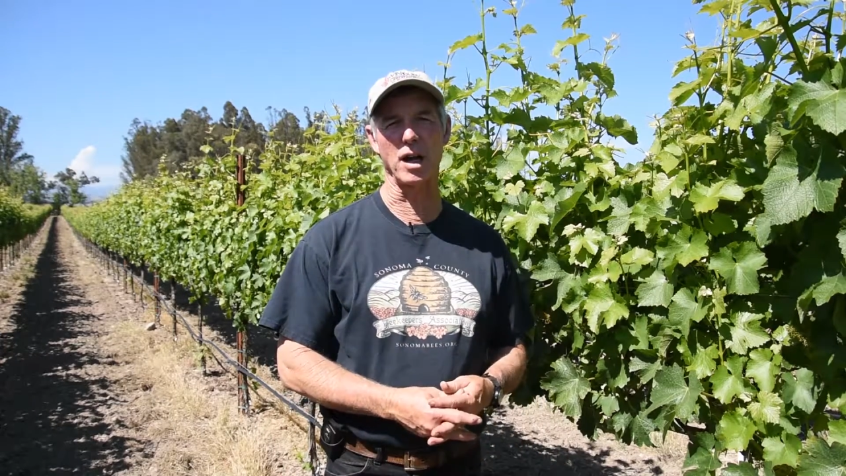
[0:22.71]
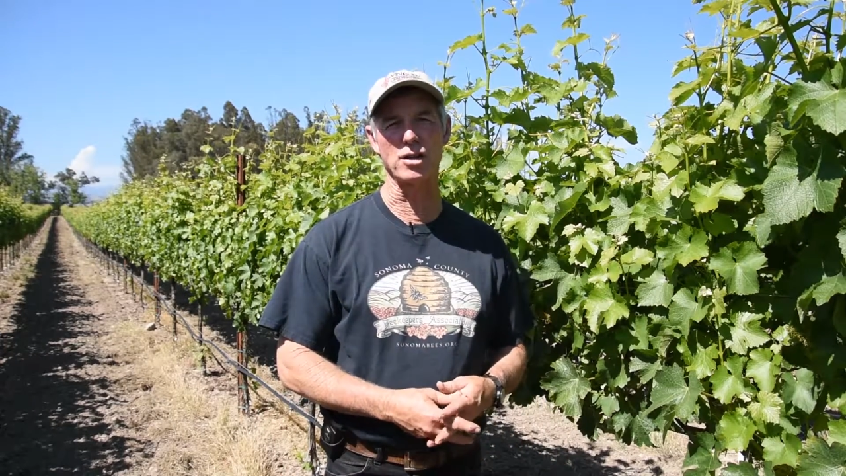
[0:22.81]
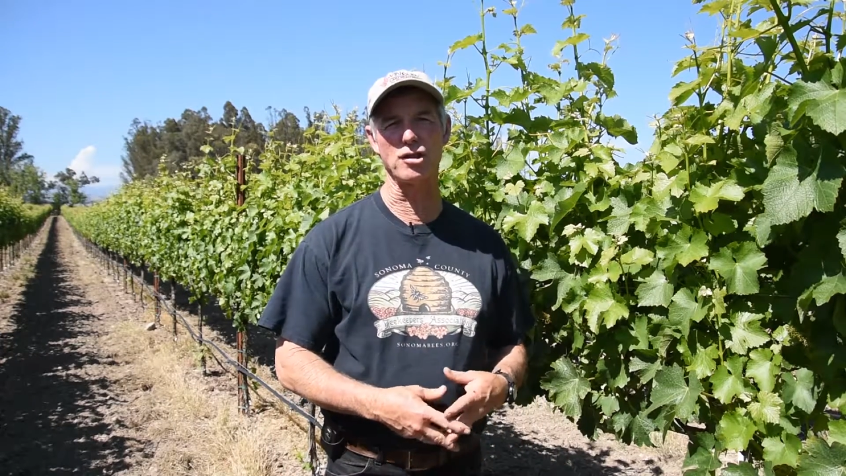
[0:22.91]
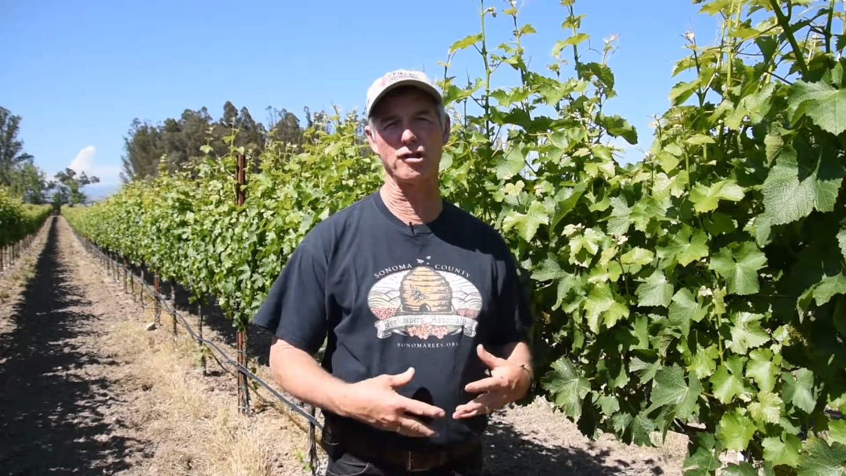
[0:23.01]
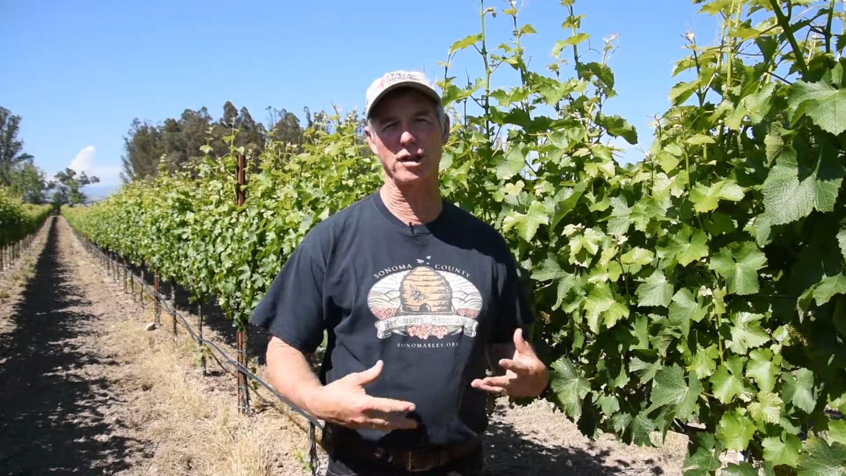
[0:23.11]

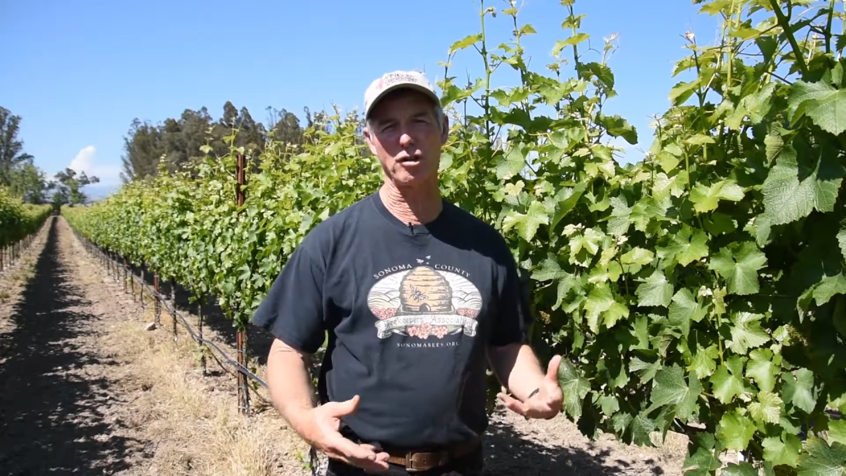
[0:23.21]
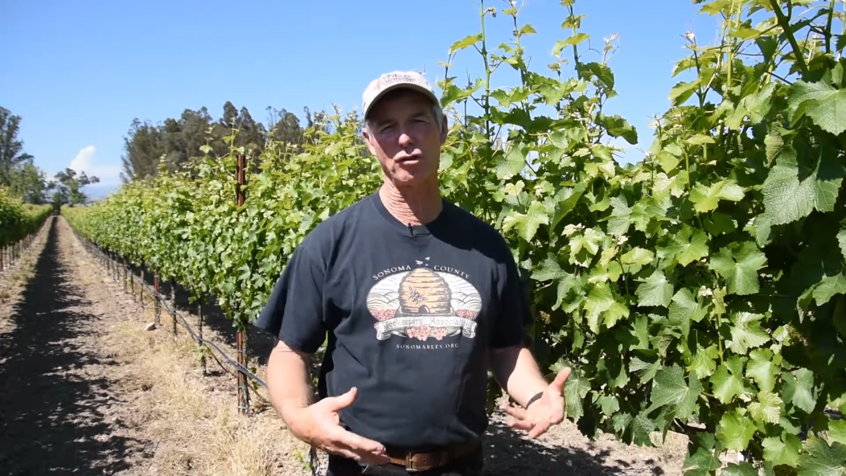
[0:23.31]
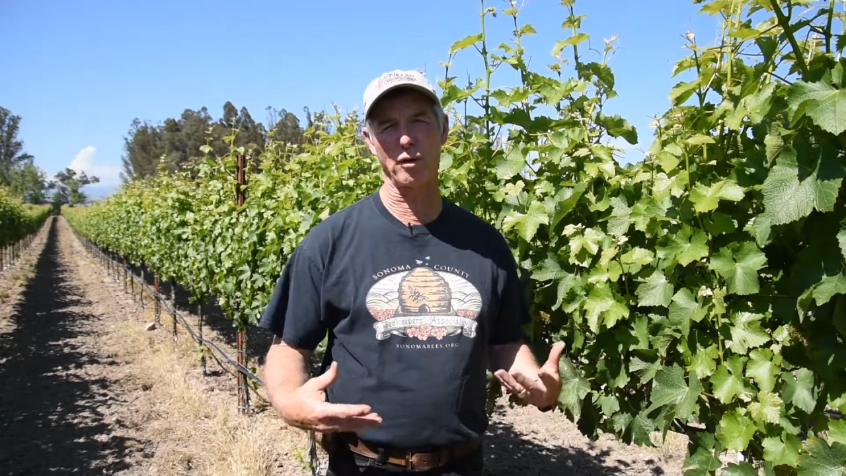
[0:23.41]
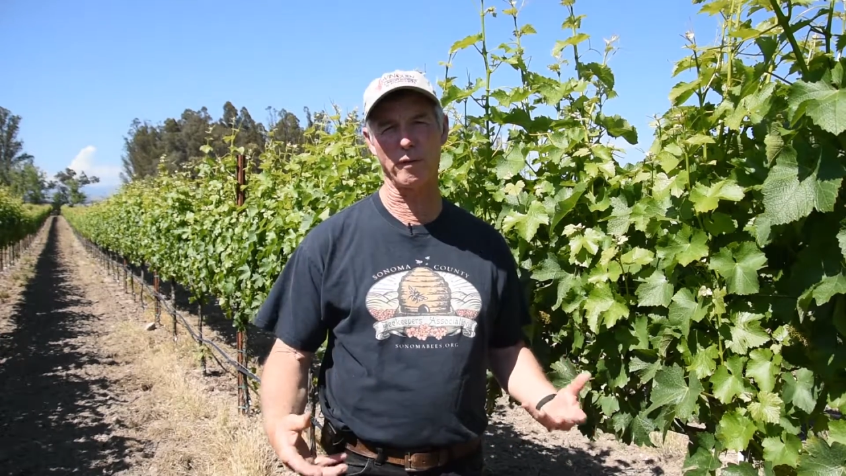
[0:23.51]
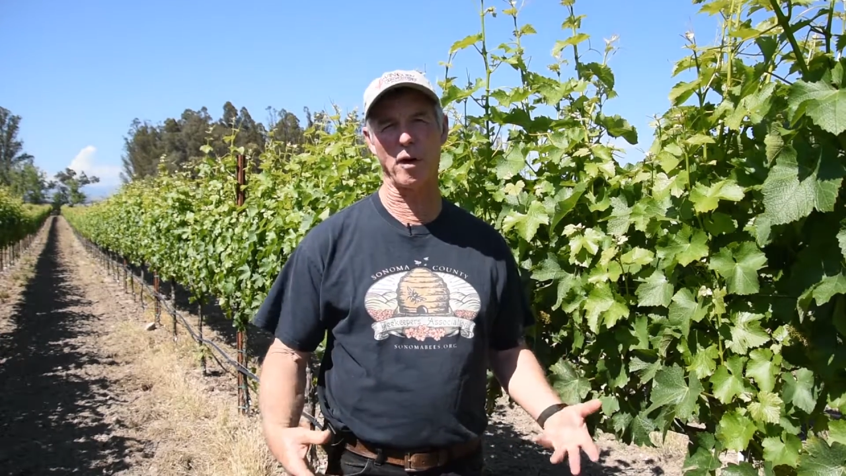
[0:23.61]
just
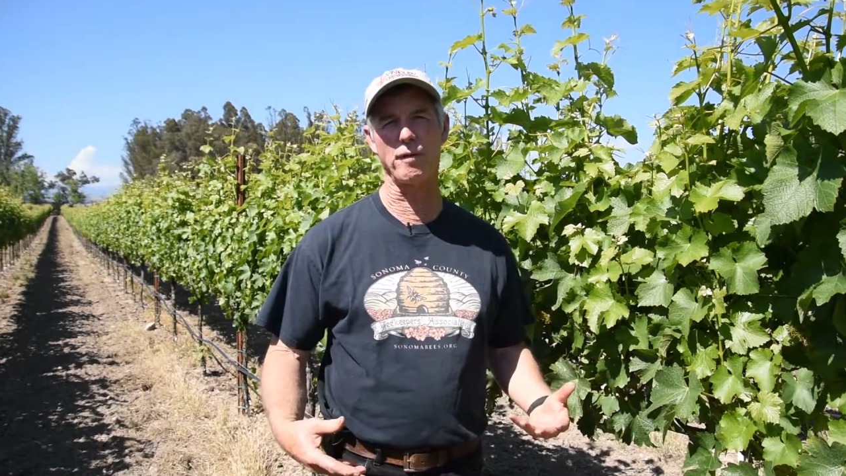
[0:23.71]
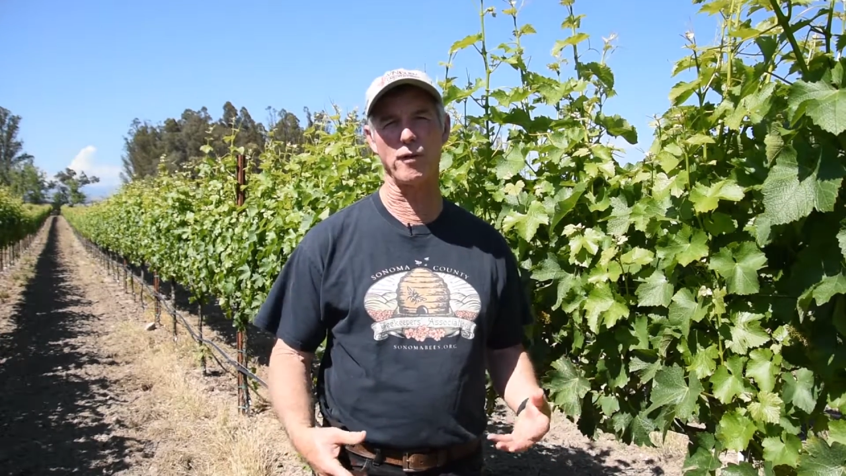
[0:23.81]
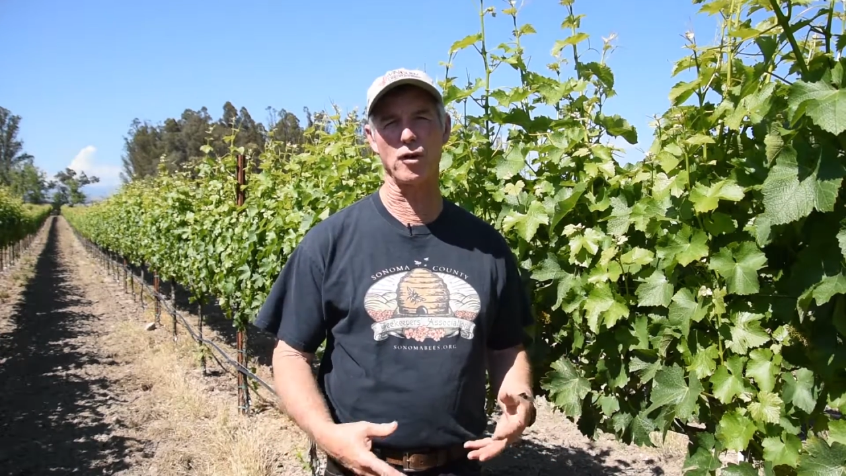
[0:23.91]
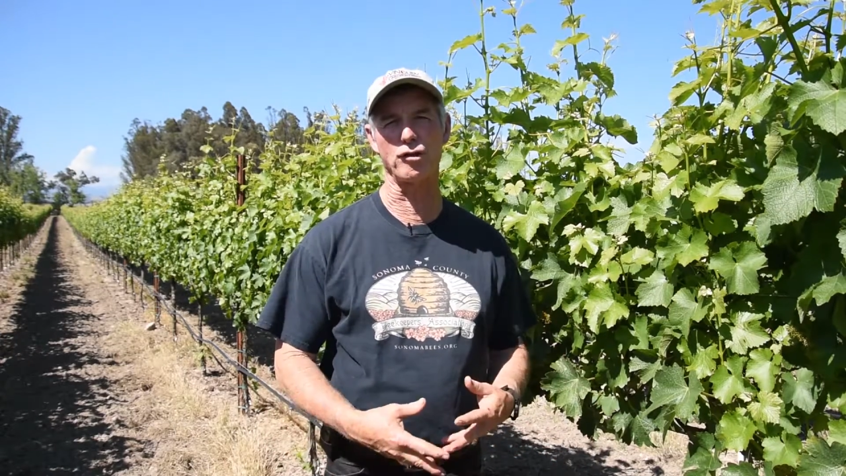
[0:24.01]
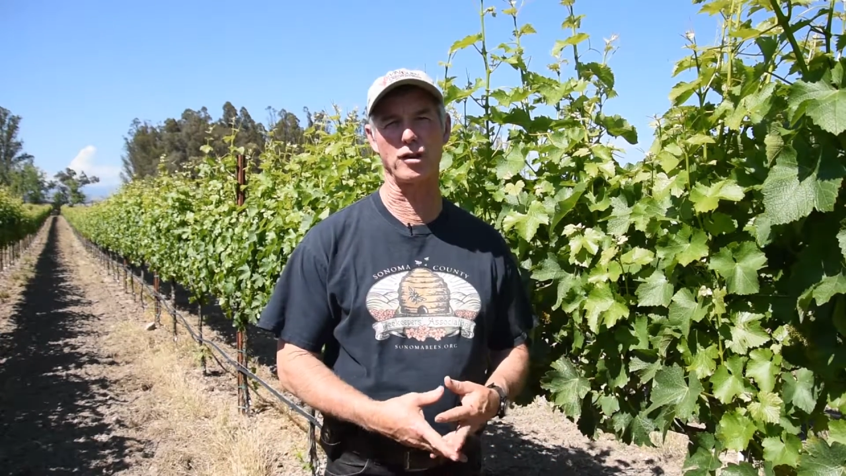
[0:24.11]
sort of our
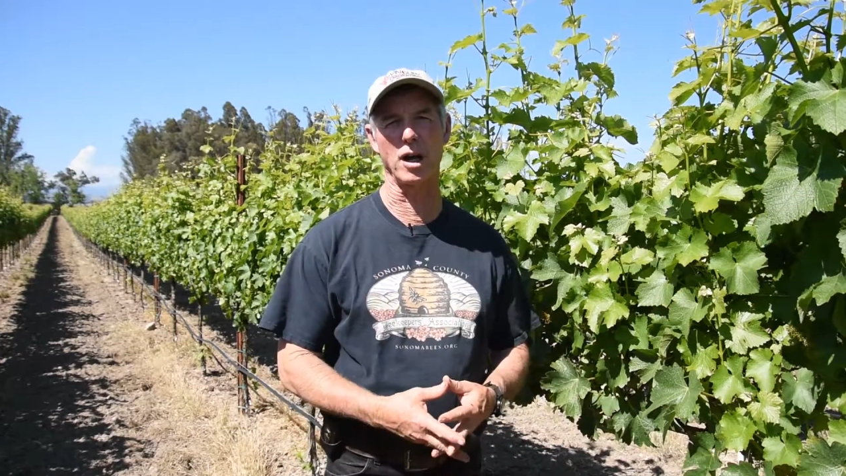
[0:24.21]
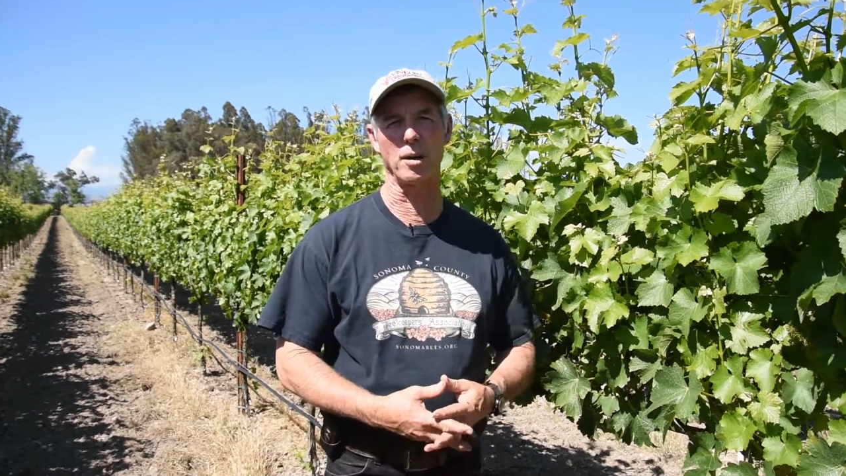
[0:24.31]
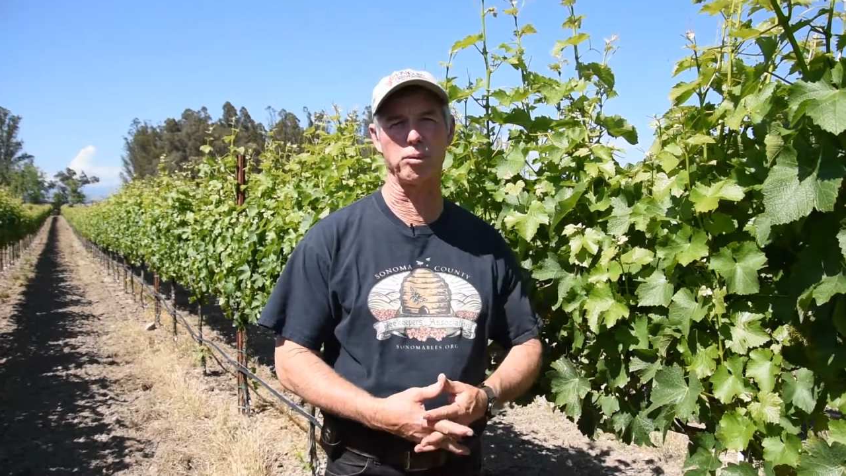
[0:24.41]
first